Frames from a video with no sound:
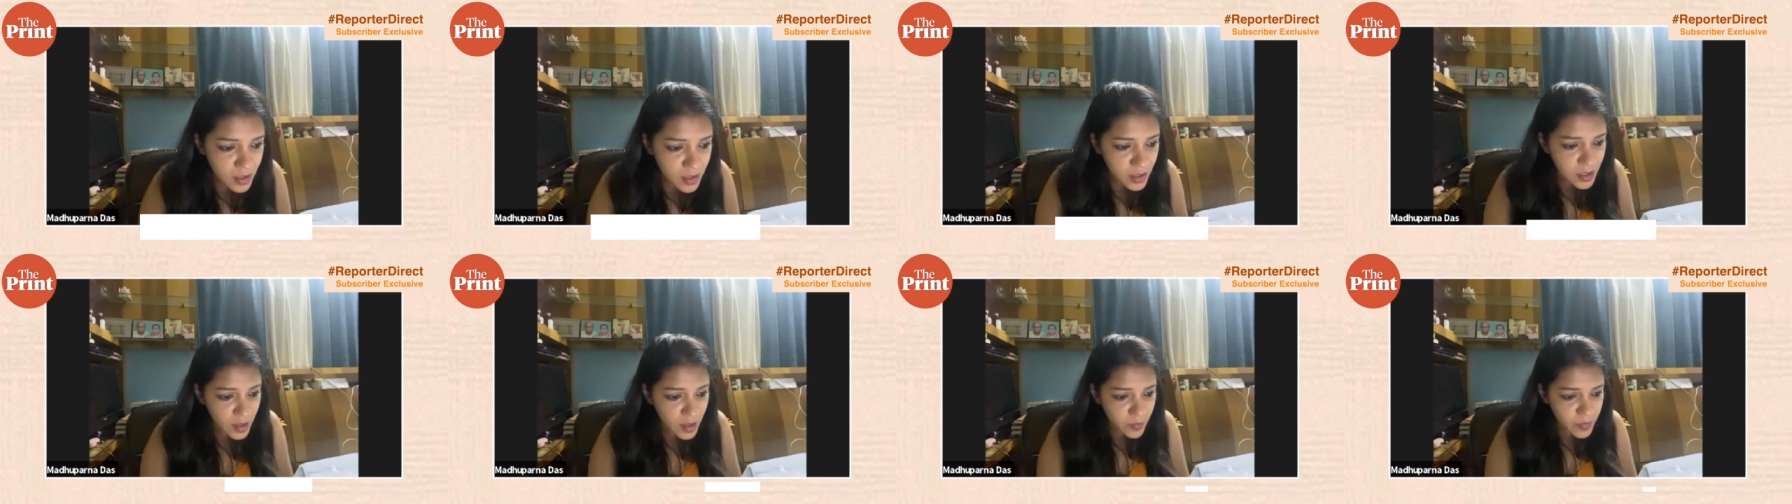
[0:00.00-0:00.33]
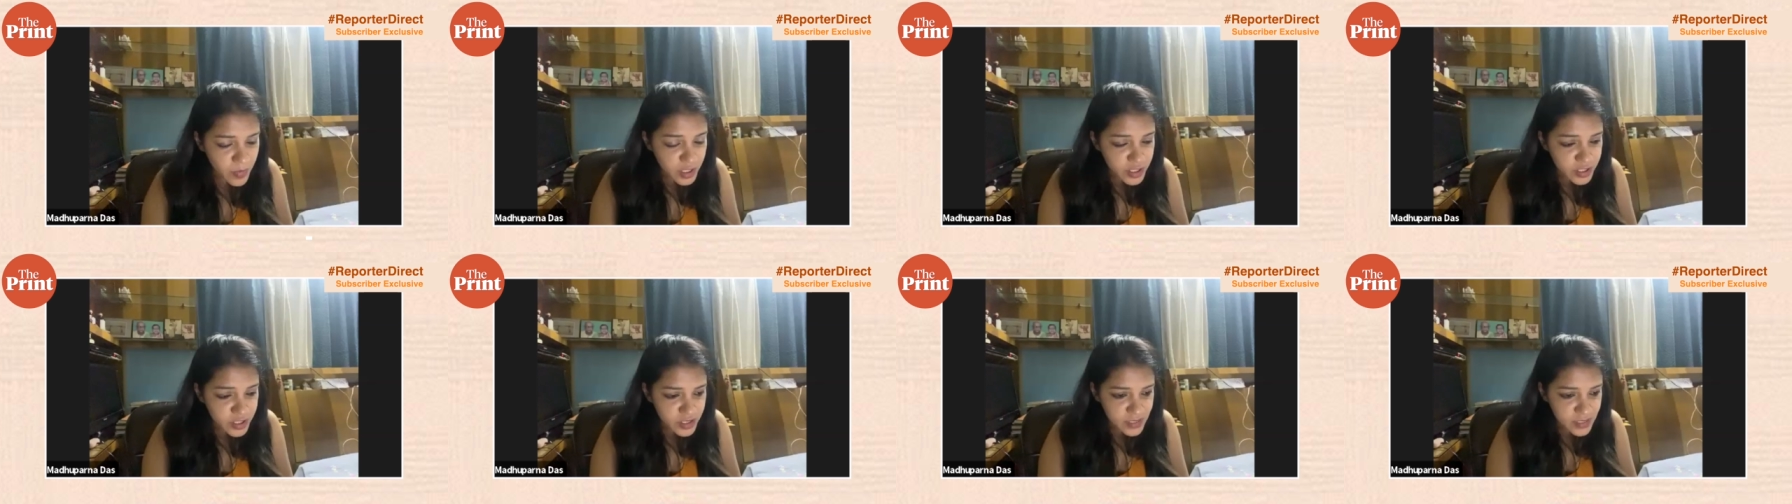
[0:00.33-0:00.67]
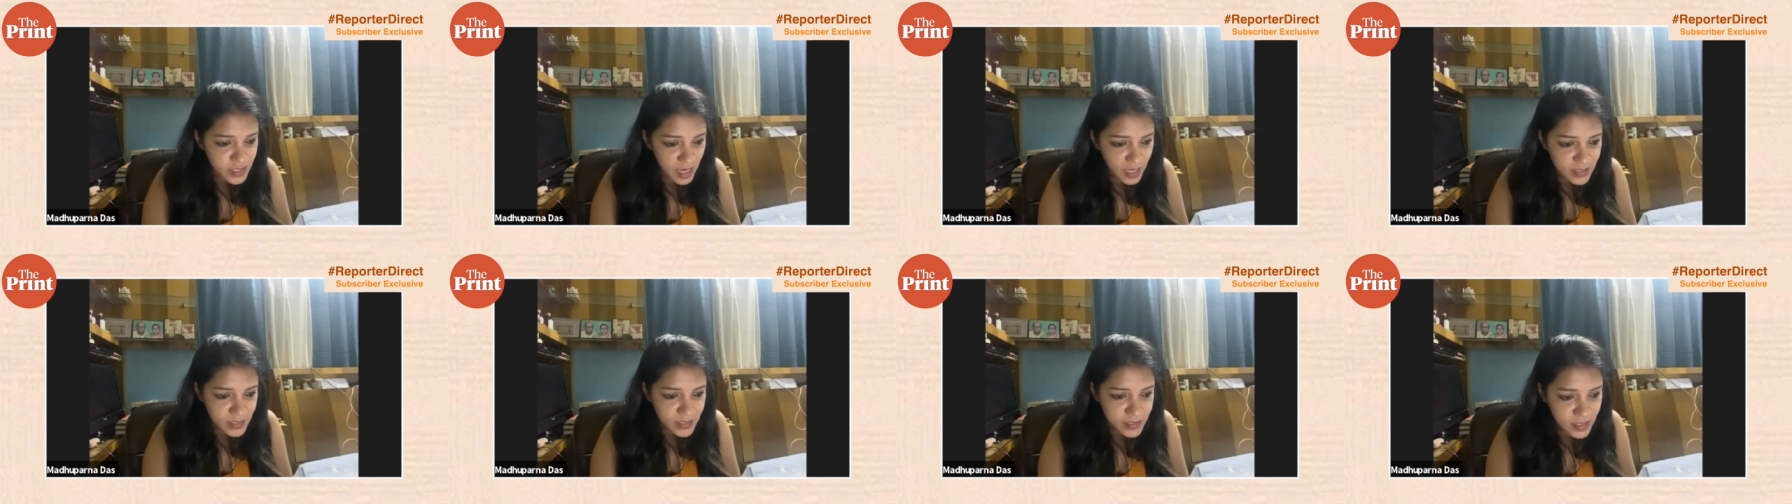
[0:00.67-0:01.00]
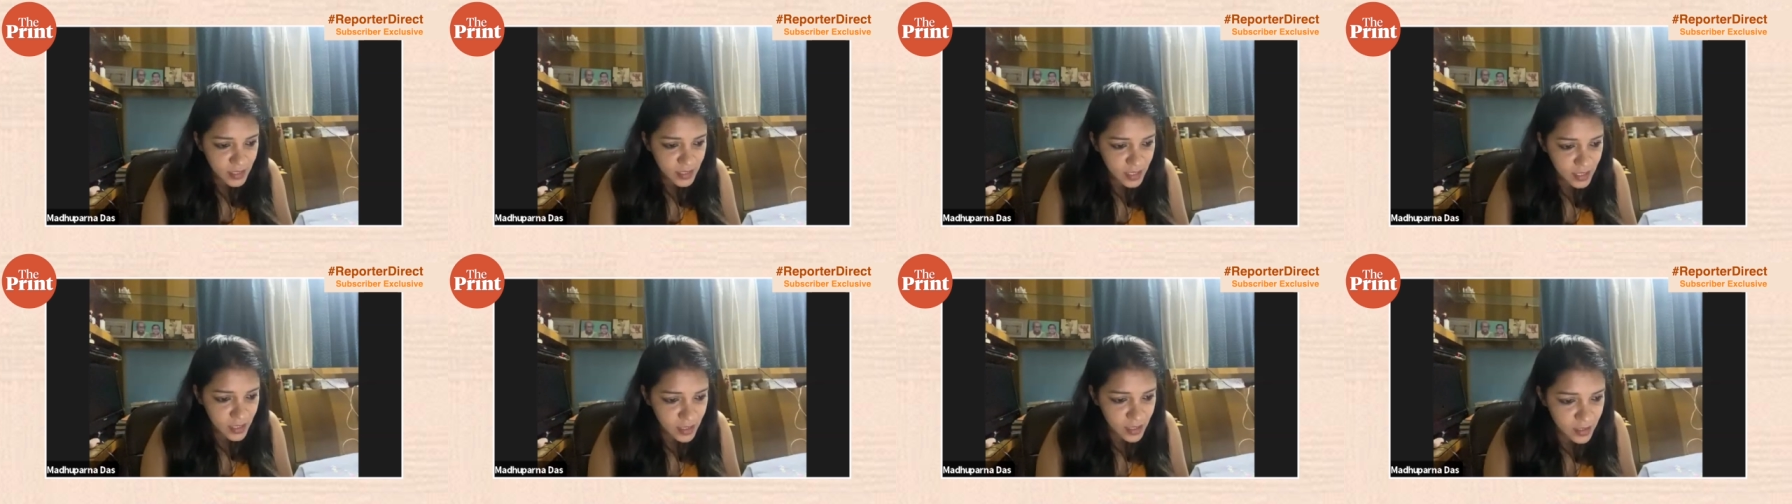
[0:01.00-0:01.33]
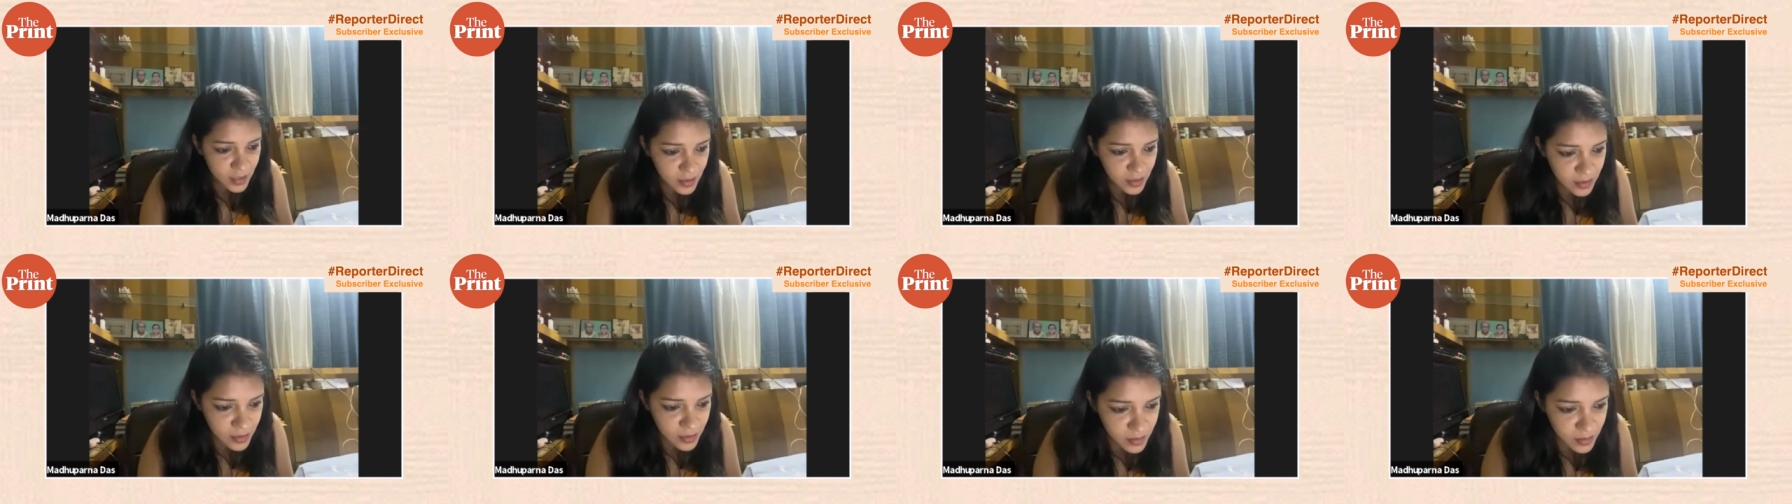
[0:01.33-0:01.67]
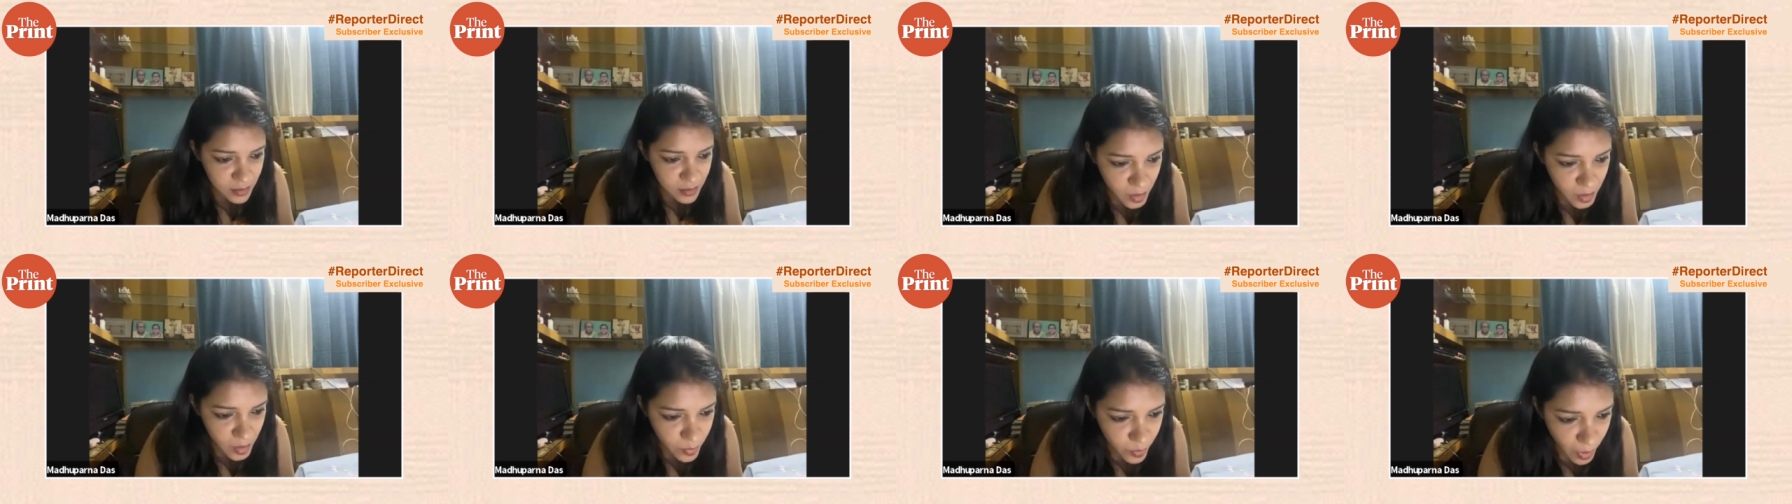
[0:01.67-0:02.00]
Kamlesh is
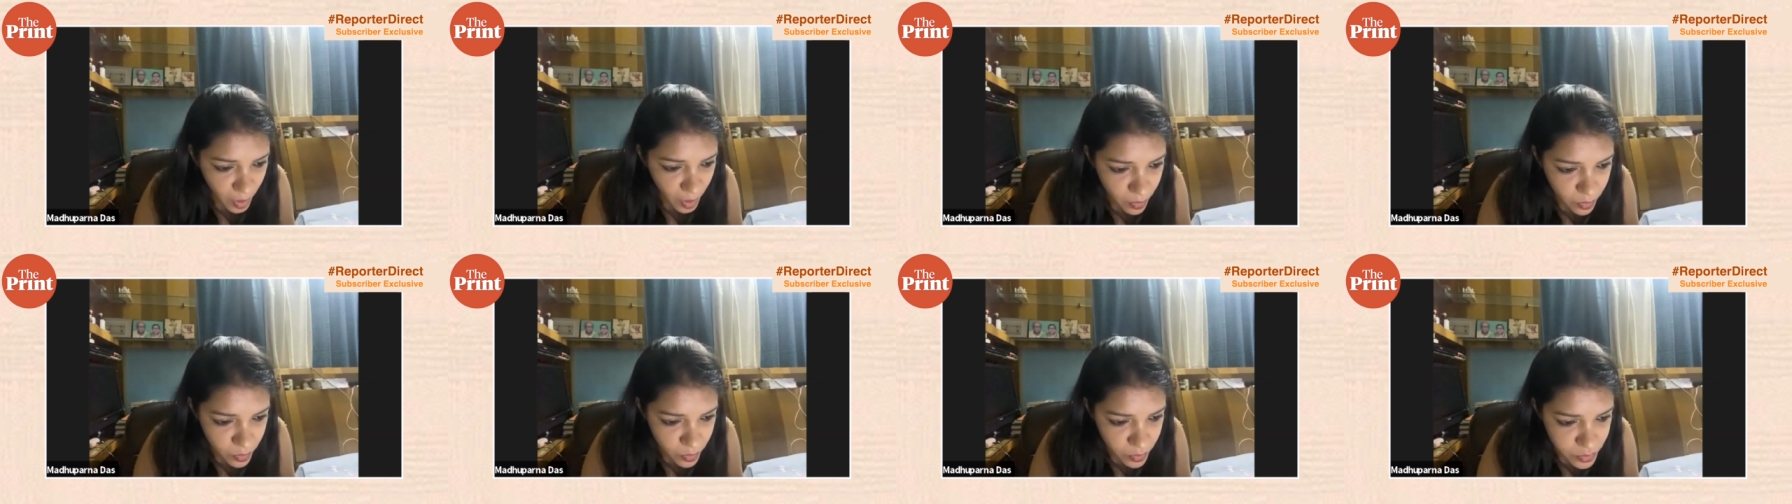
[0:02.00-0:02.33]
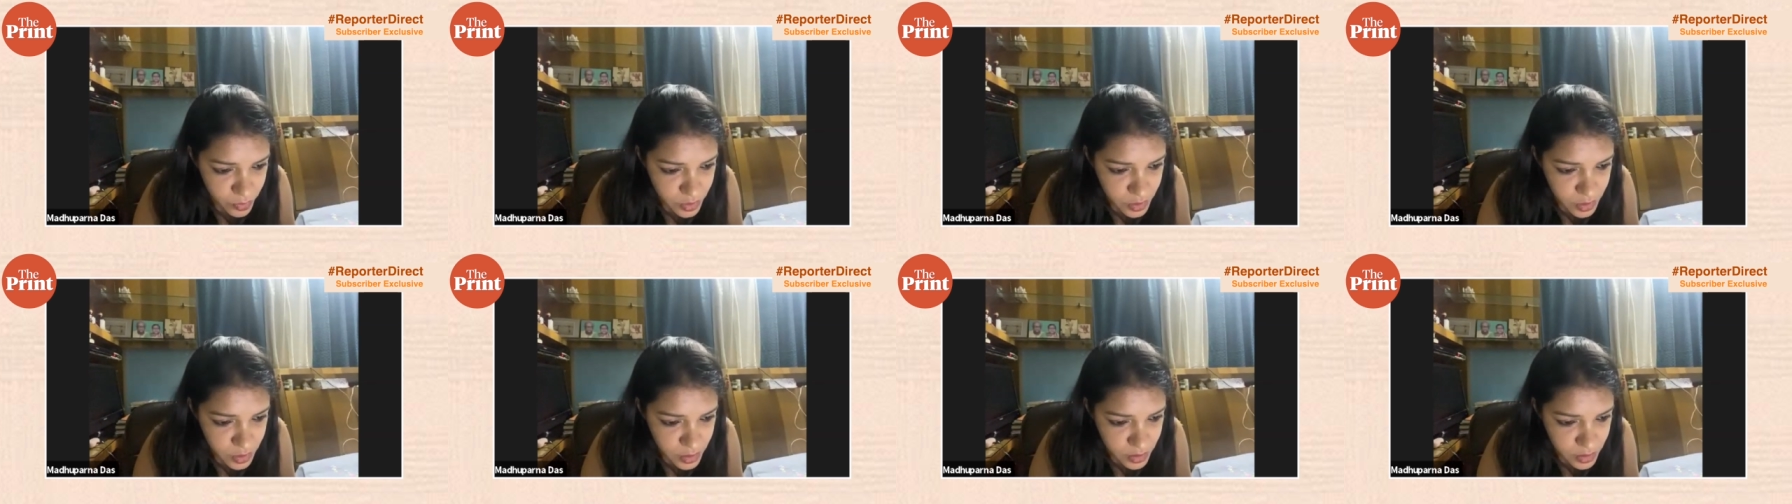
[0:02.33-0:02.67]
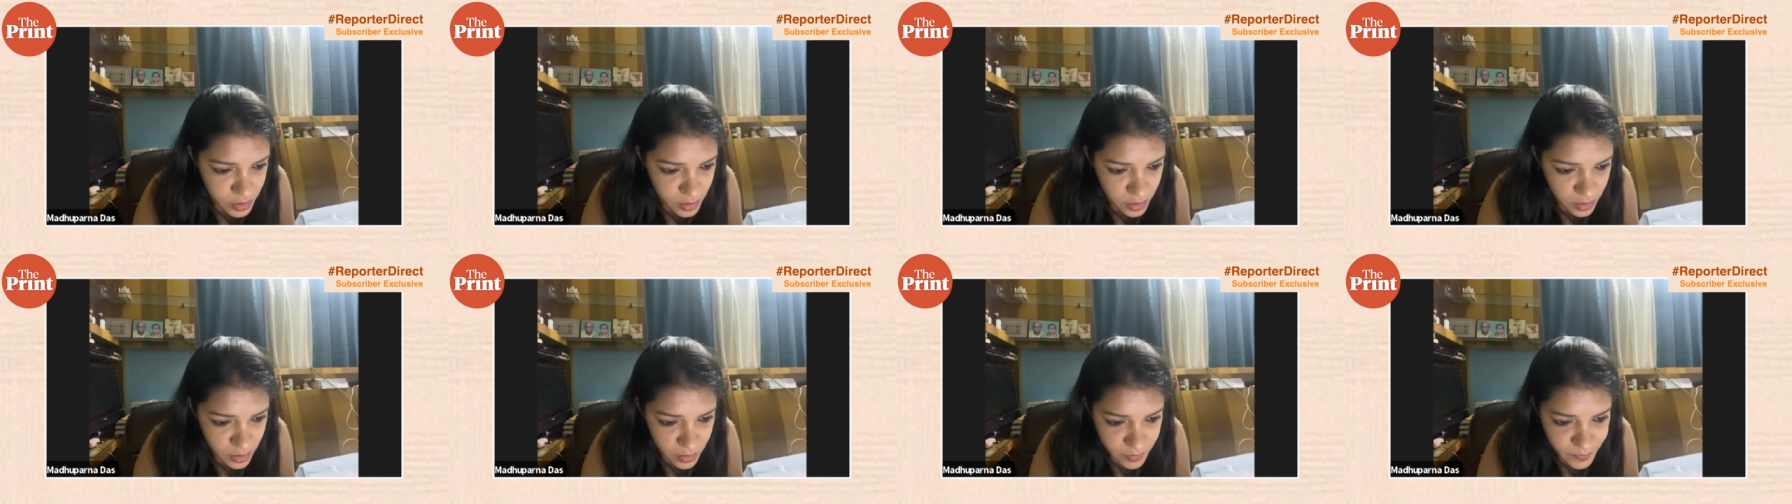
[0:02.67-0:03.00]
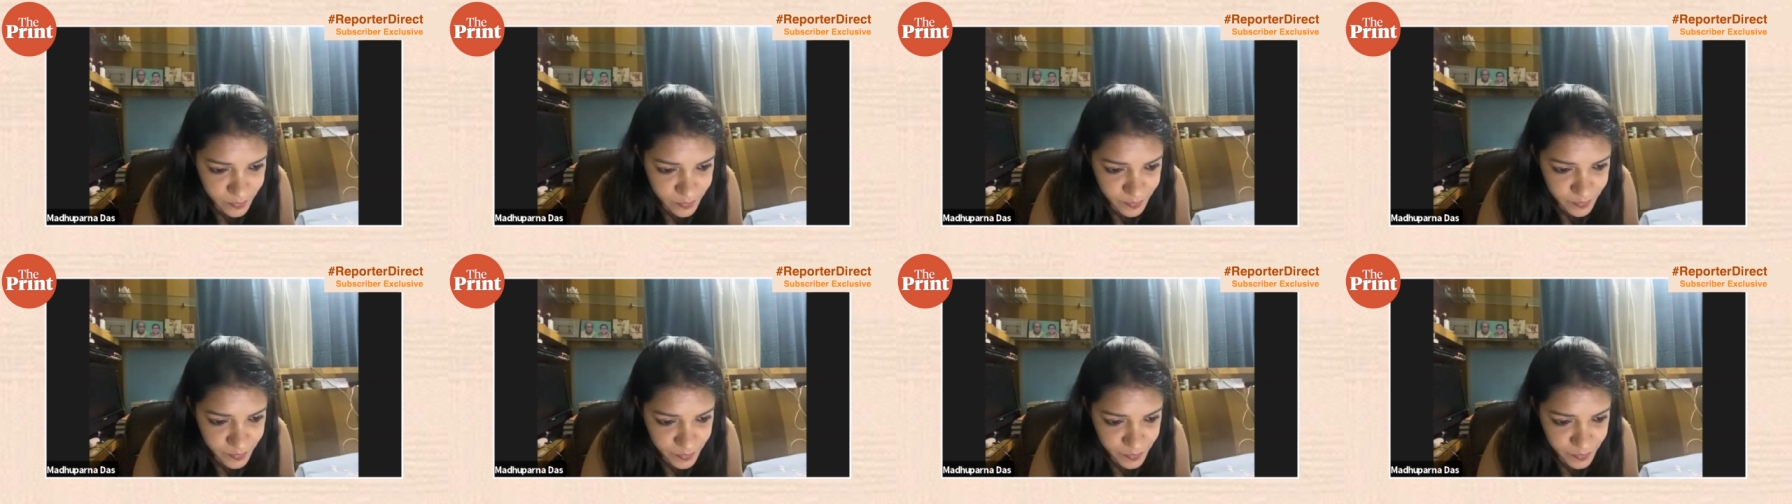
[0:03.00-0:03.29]
asking about uh,